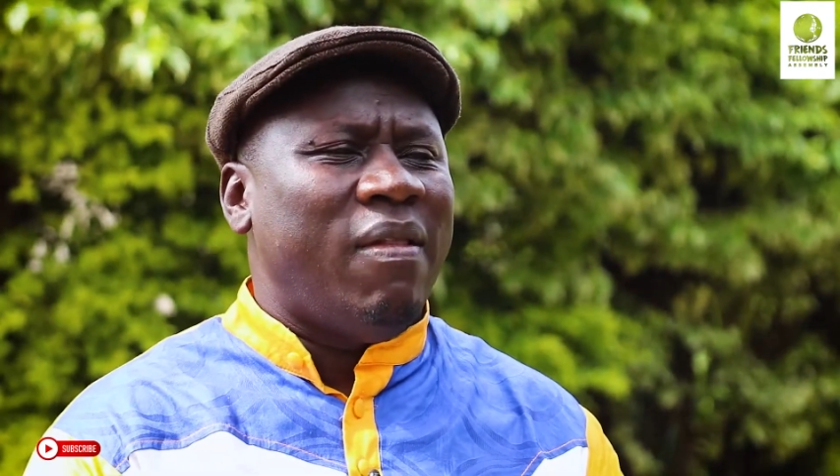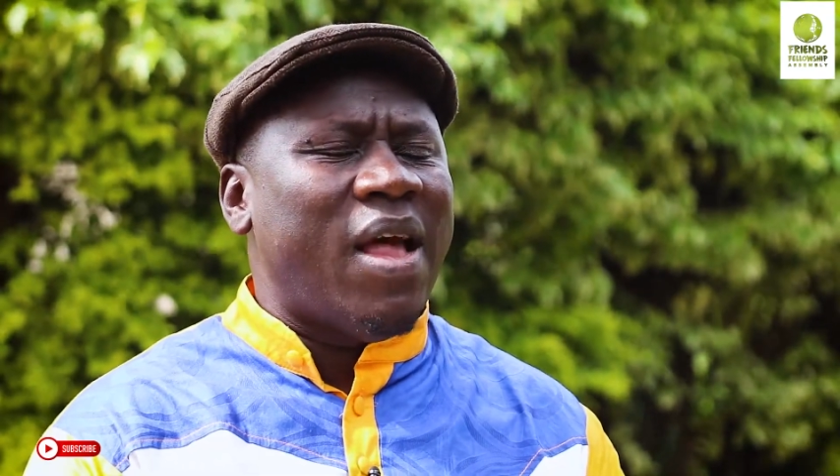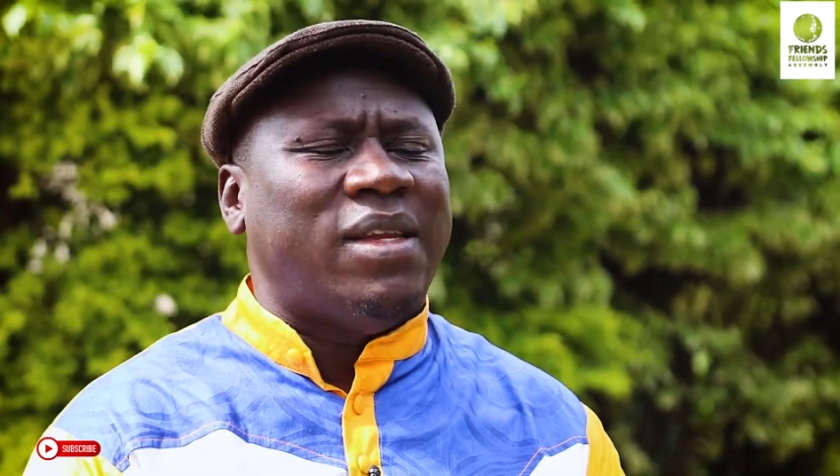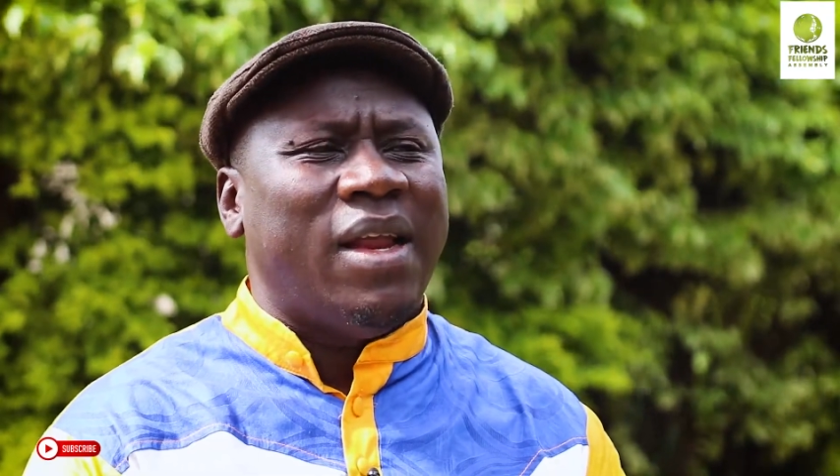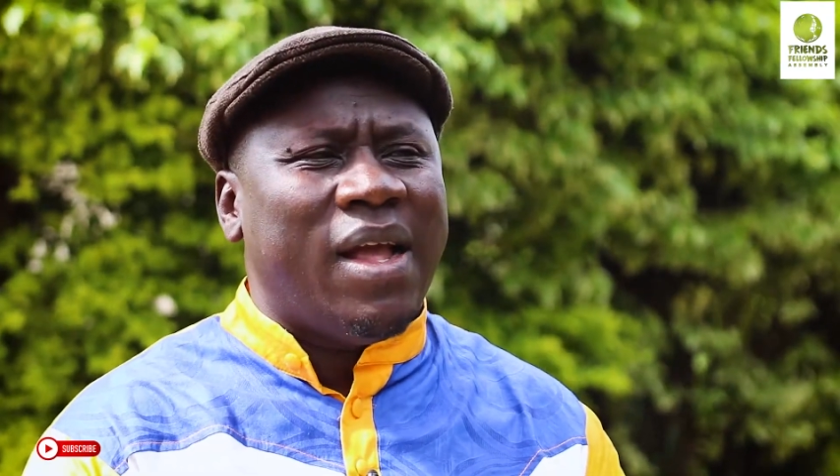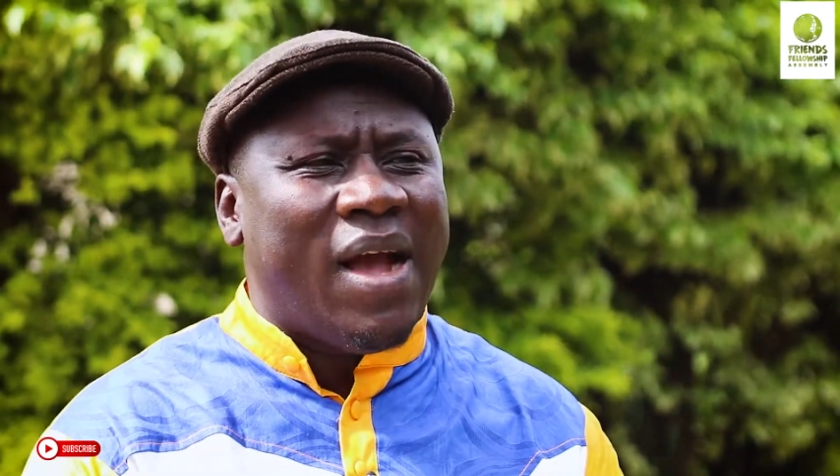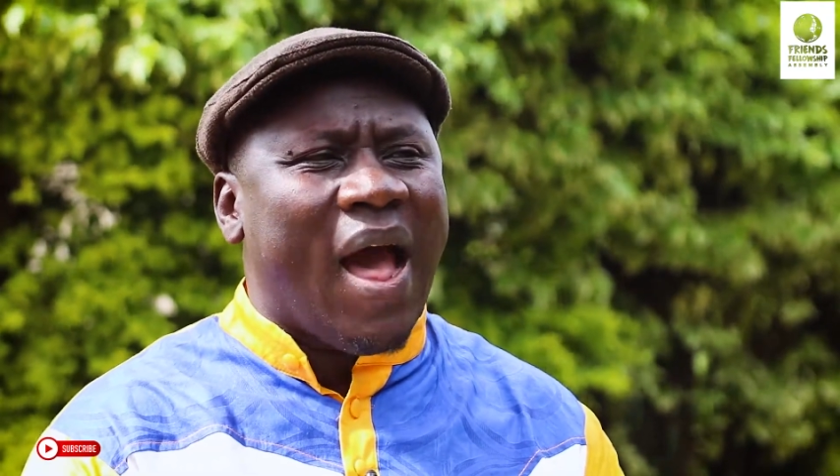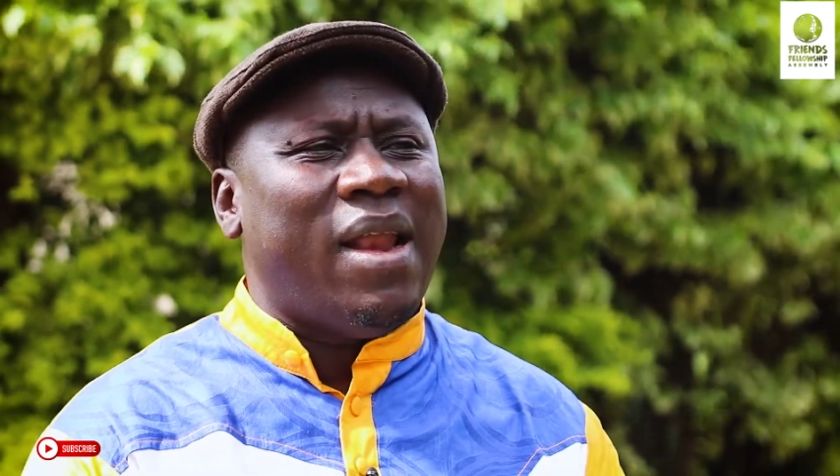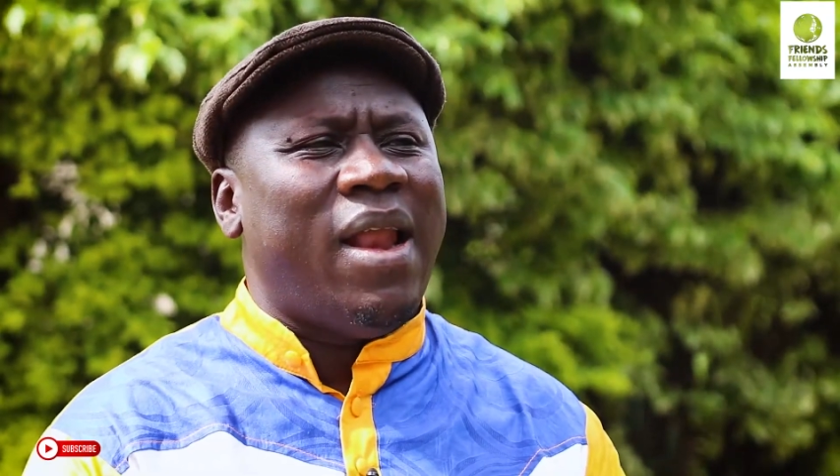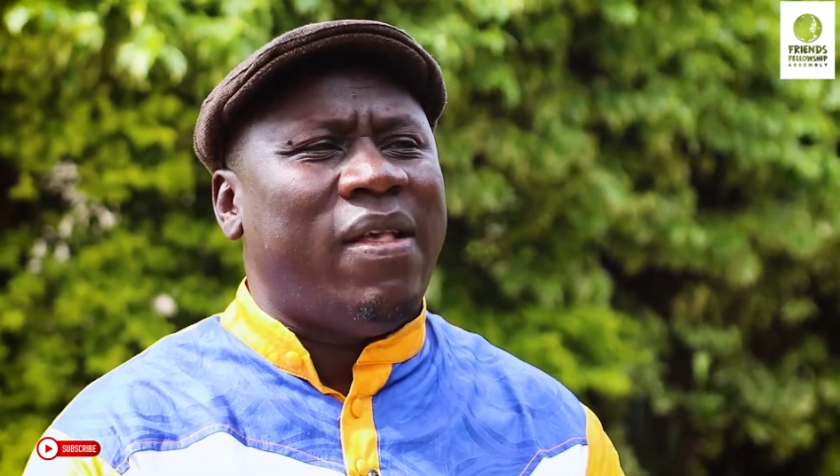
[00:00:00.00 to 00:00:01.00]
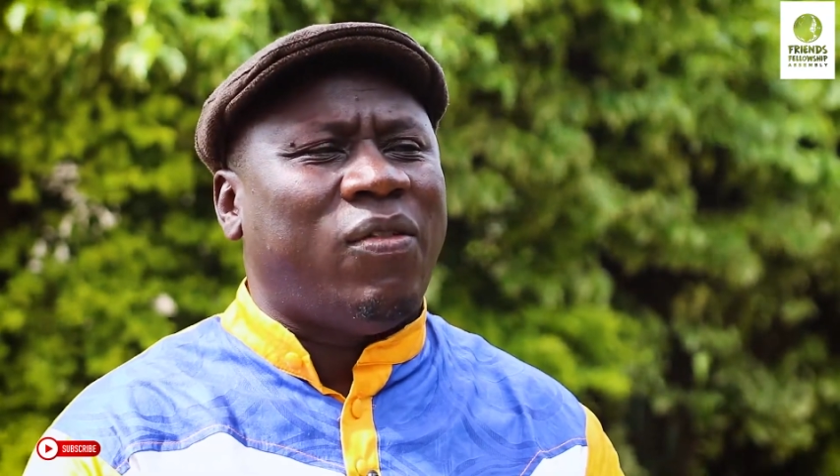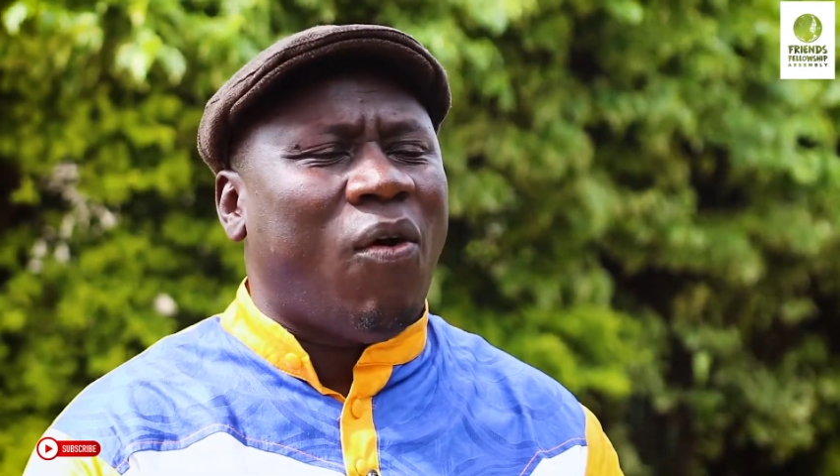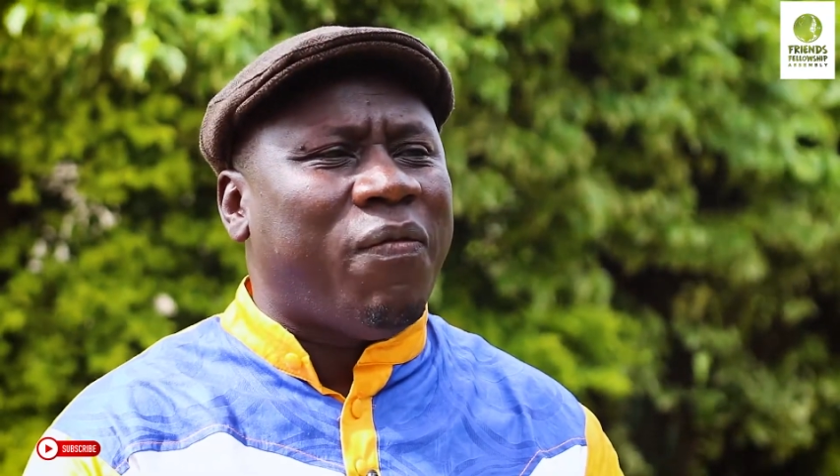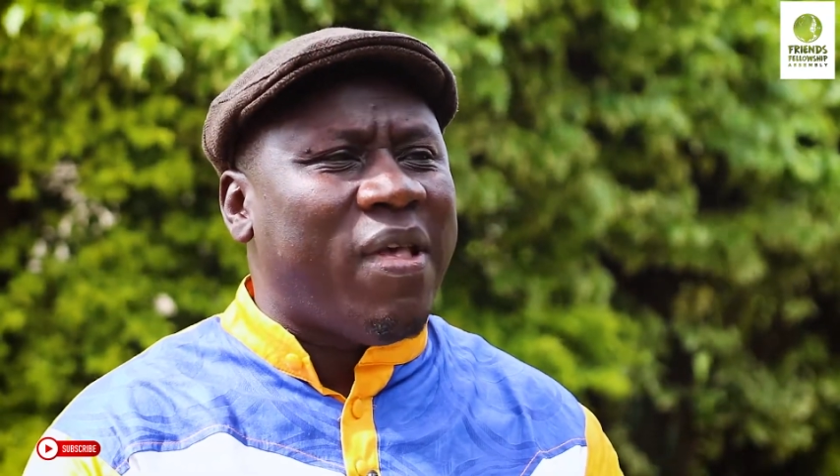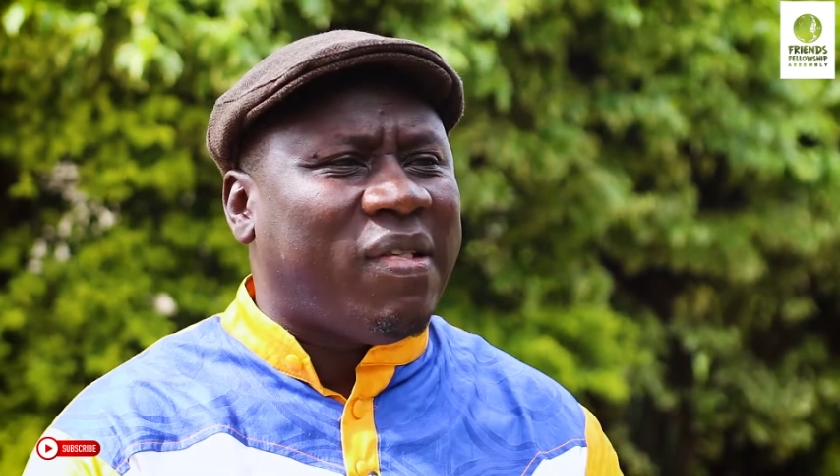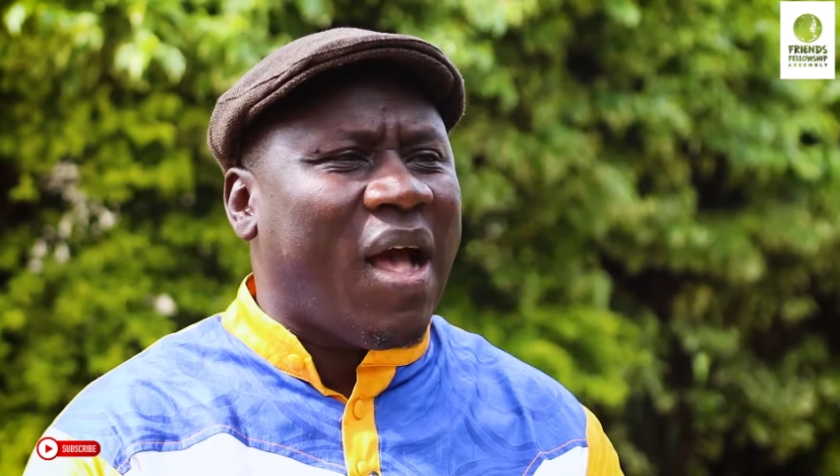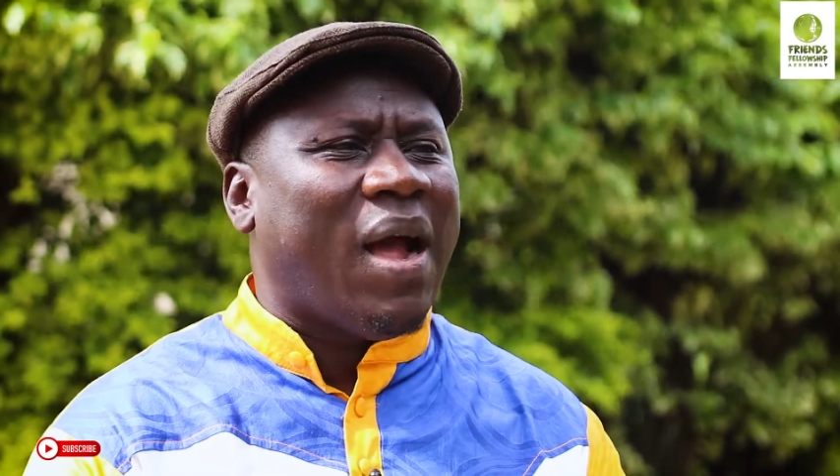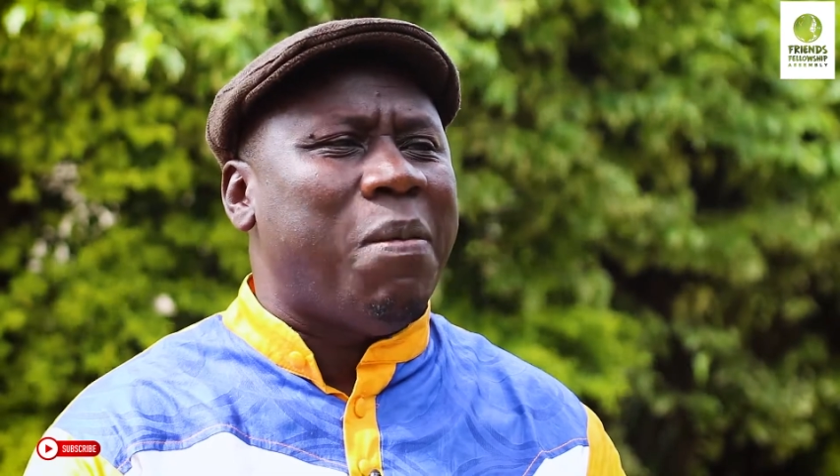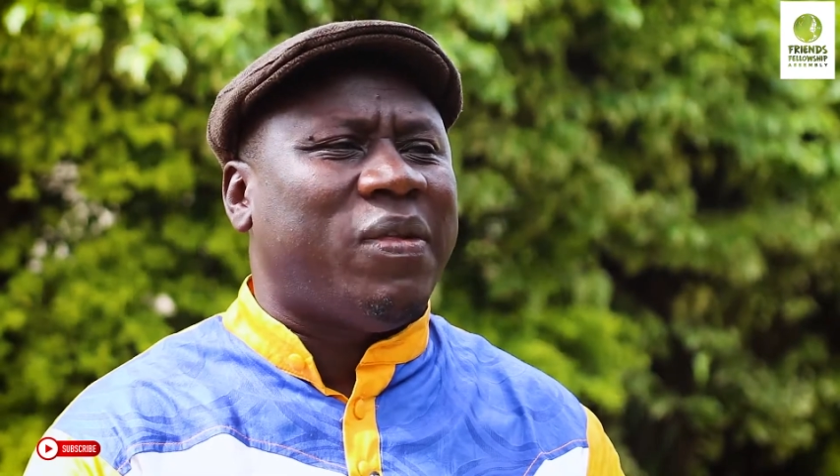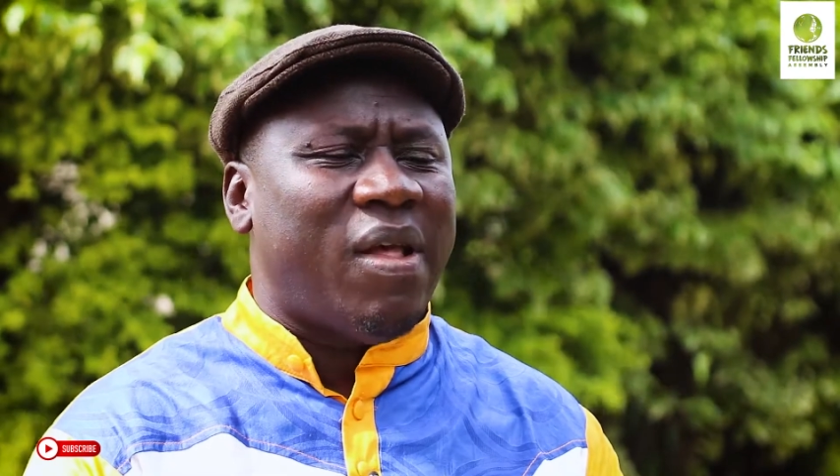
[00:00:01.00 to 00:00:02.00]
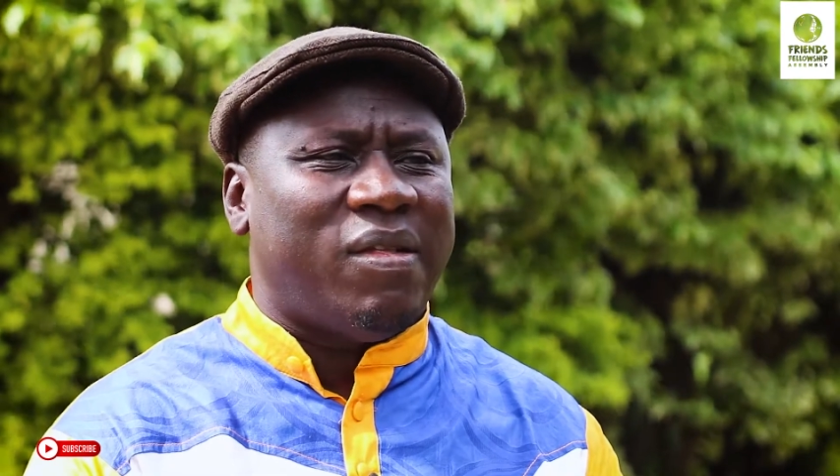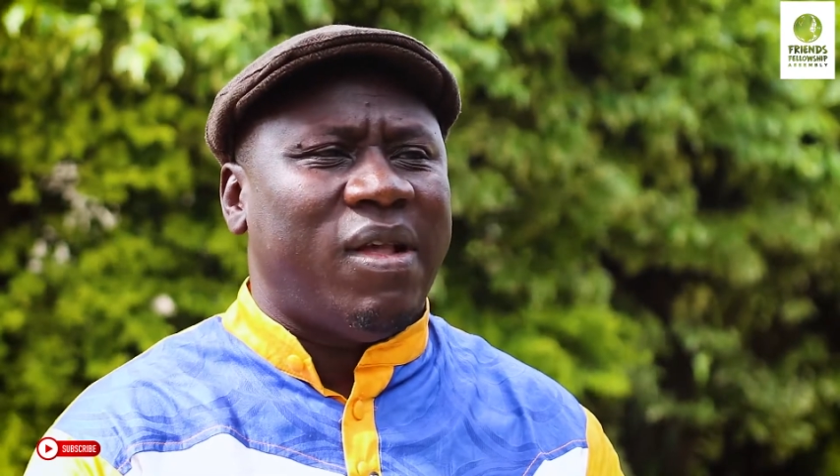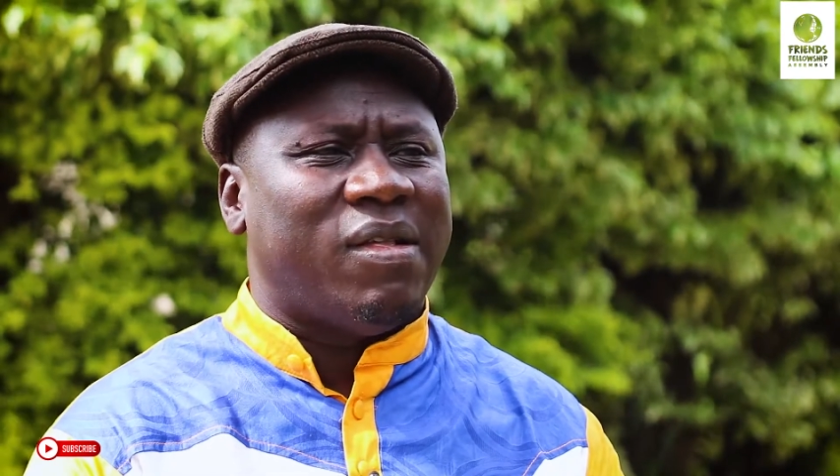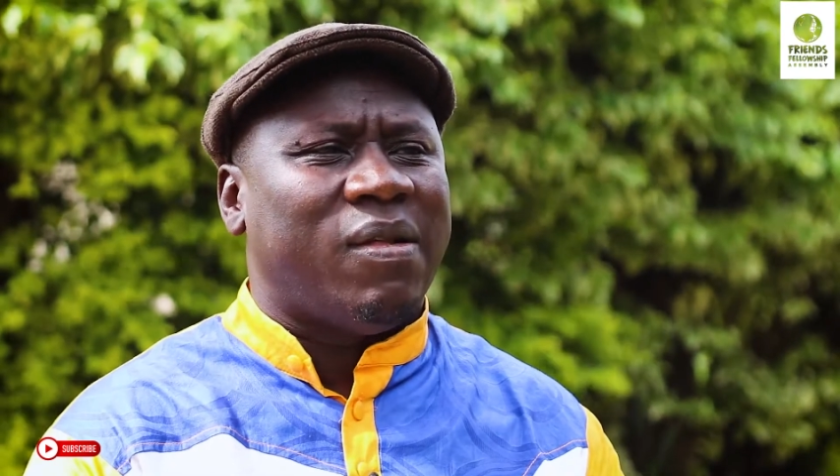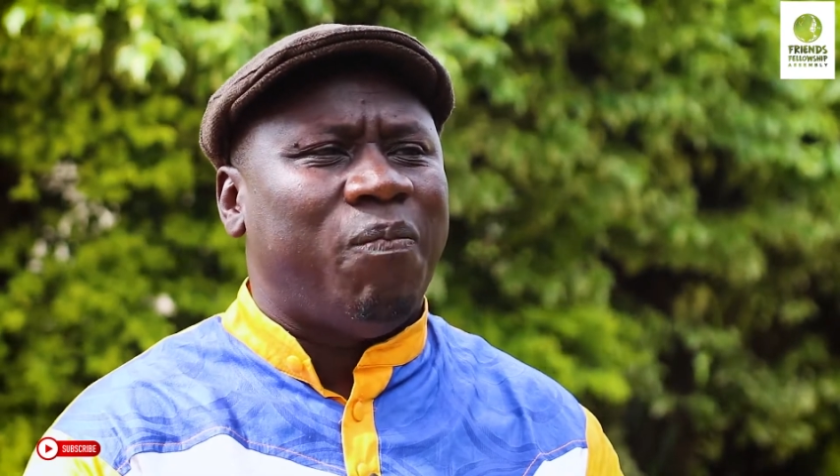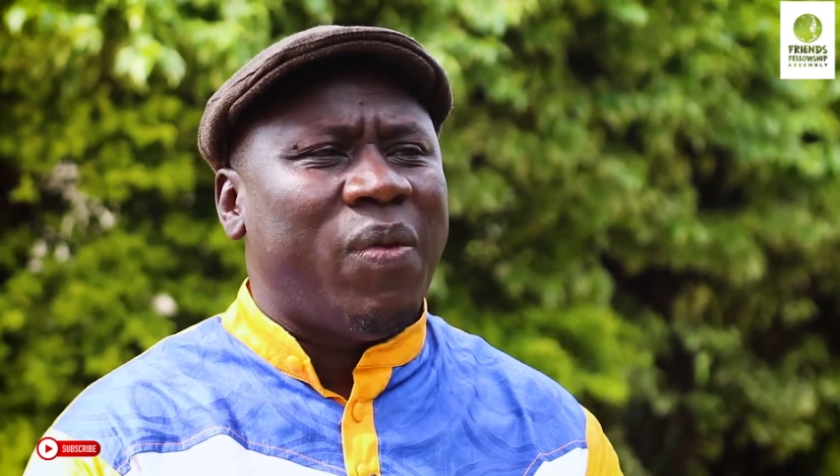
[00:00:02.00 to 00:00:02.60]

that regardless of the circumstances